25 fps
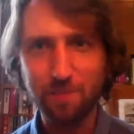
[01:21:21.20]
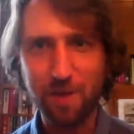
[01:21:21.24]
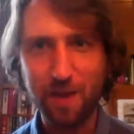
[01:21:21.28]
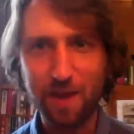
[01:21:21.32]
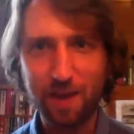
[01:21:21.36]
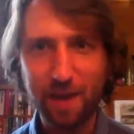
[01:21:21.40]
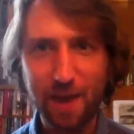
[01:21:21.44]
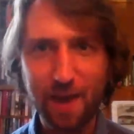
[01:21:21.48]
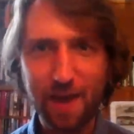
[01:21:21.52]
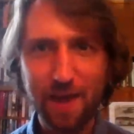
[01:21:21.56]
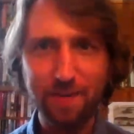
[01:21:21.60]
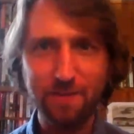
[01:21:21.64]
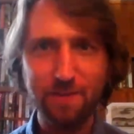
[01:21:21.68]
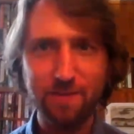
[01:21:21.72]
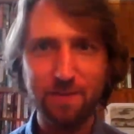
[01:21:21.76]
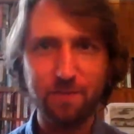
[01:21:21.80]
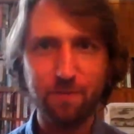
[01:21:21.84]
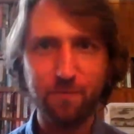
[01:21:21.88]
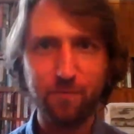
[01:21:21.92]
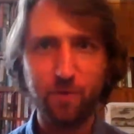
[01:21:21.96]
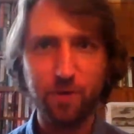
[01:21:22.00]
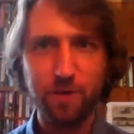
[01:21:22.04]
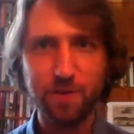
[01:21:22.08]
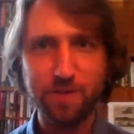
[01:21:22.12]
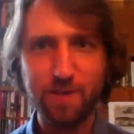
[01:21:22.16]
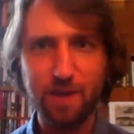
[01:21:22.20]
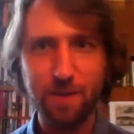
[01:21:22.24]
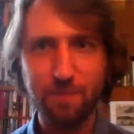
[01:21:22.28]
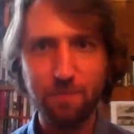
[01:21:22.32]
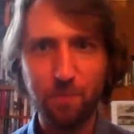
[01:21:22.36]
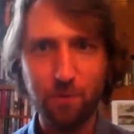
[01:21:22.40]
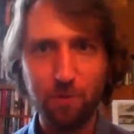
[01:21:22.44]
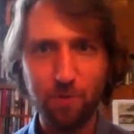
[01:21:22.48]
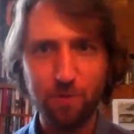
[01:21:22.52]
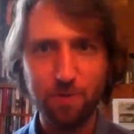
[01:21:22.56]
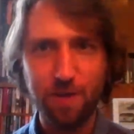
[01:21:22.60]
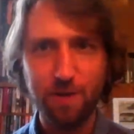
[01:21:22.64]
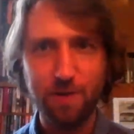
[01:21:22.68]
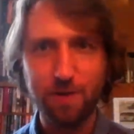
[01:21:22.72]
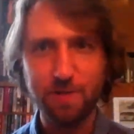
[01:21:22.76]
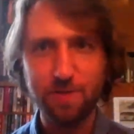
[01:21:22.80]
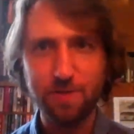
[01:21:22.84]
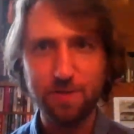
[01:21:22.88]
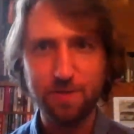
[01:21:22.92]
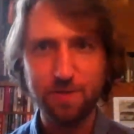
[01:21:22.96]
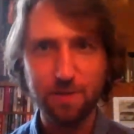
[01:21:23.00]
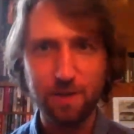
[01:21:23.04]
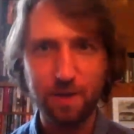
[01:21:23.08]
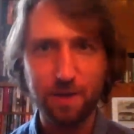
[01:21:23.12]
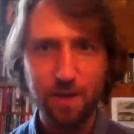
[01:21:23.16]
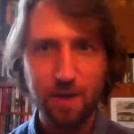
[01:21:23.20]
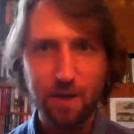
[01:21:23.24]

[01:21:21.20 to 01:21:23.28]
hand. So, for example, there is